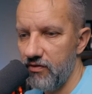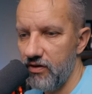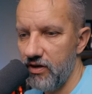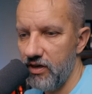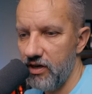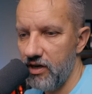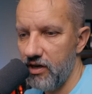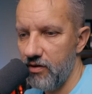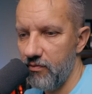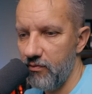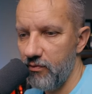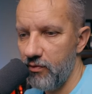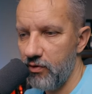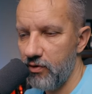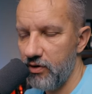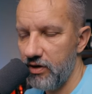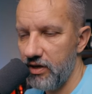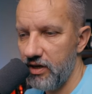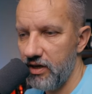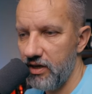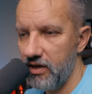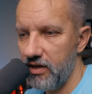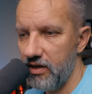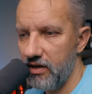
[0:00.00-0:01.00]
when I'm
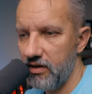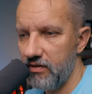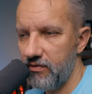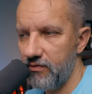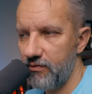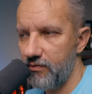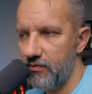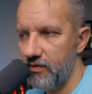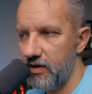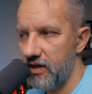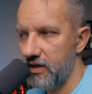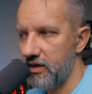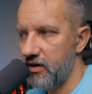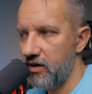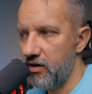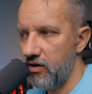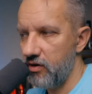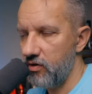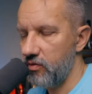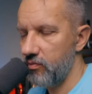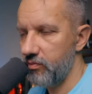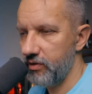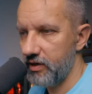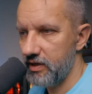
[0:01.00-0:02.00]
working at
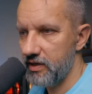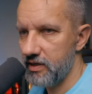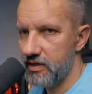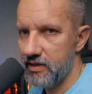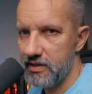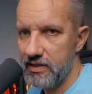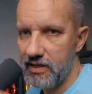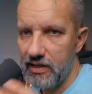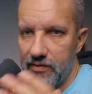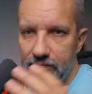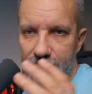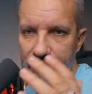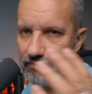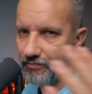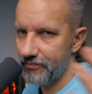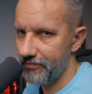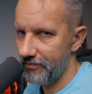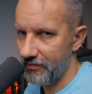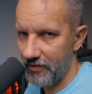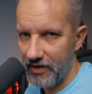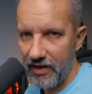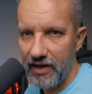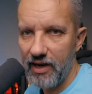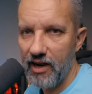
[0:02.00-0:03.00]
home because
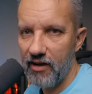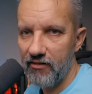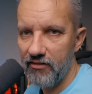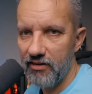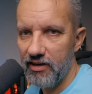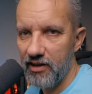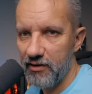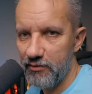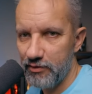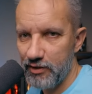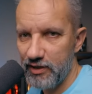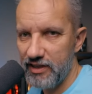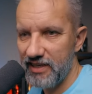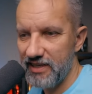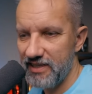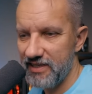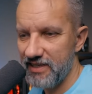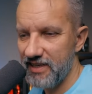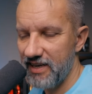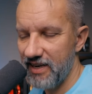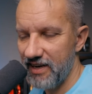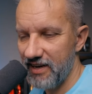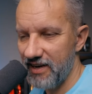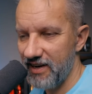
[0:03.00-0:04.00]
I have enough
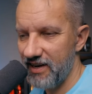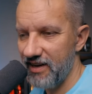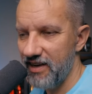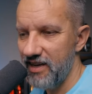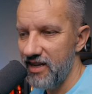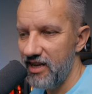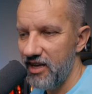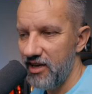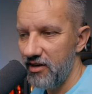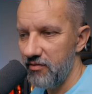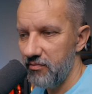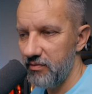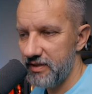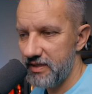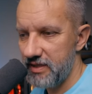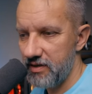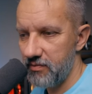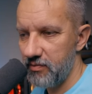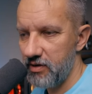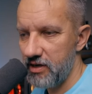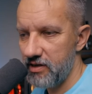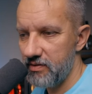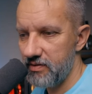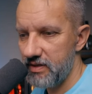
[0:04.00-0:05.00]
screens here. But
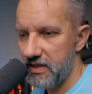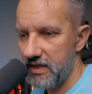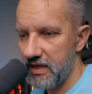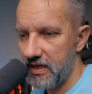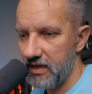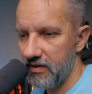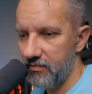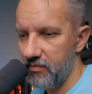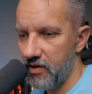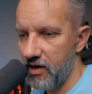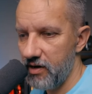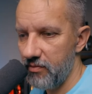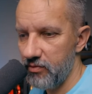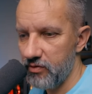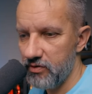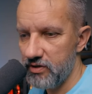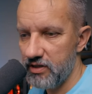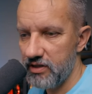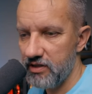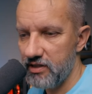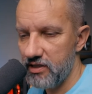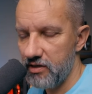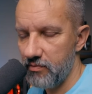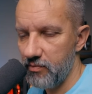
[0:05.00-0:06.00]
sometimes I, am
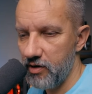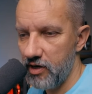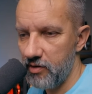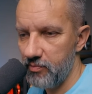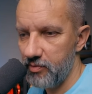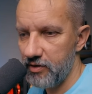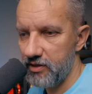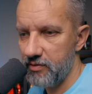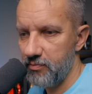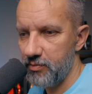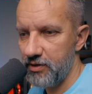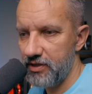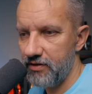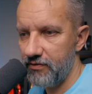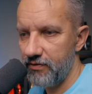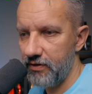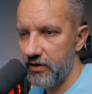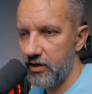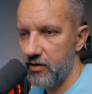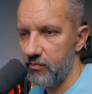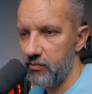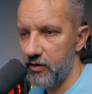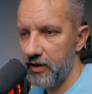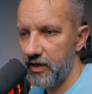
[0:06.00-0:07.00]
using some iPad
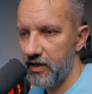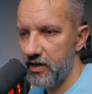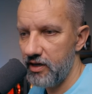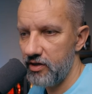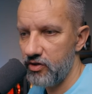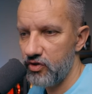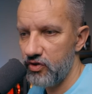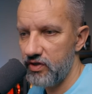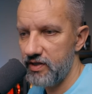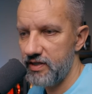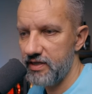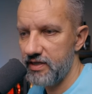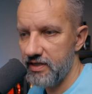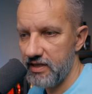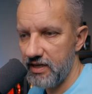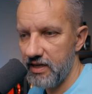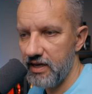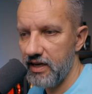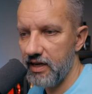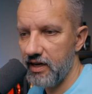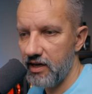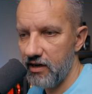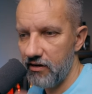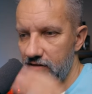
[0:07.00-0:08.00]
specific applications,
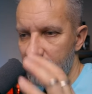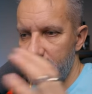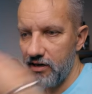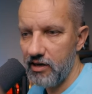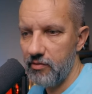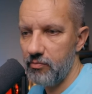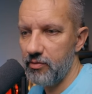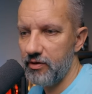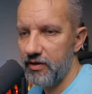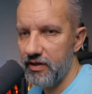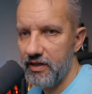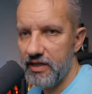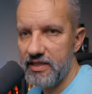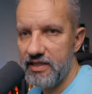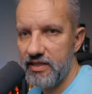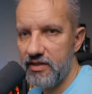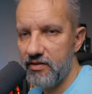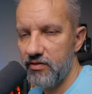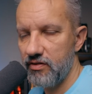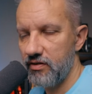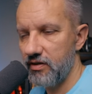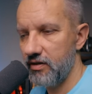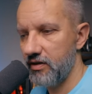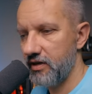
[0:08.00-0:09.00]
then I have iPad
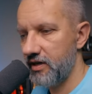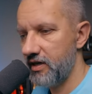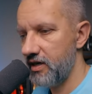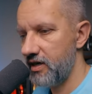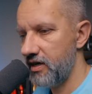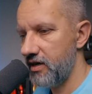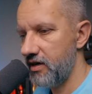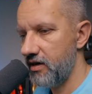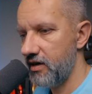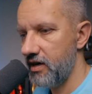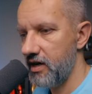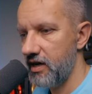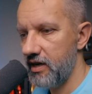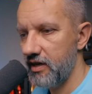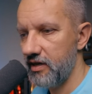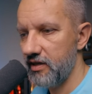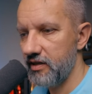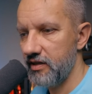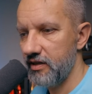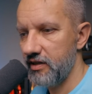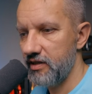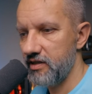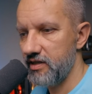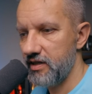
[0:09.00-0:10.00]
next here
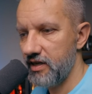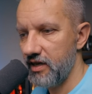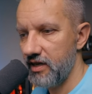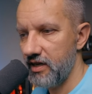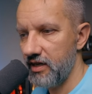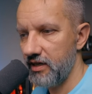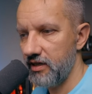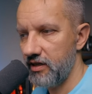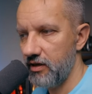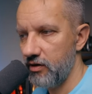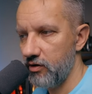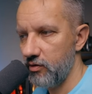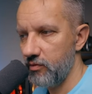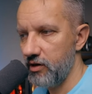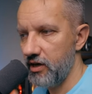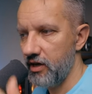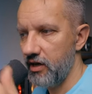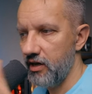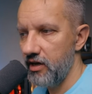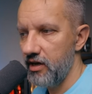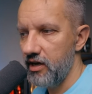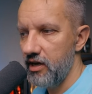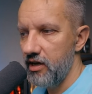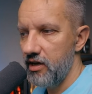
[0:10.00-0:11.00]
and it is connected to
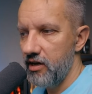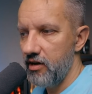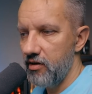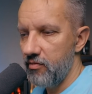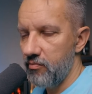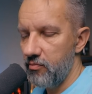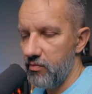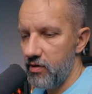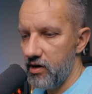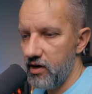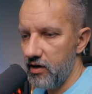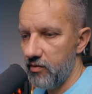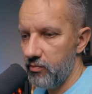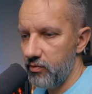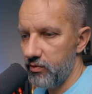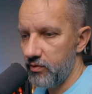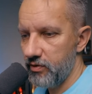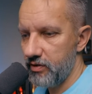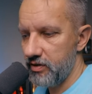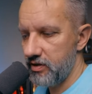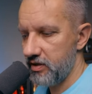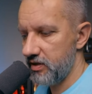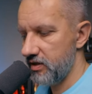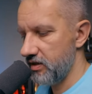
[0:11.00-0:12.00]
my
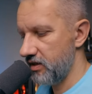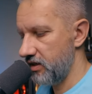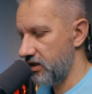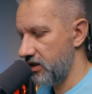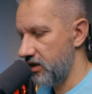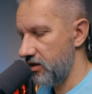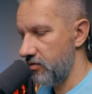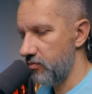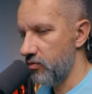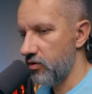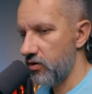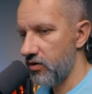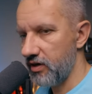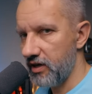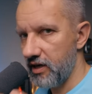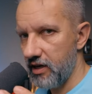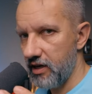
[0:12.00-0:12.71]
MacBook's keyboard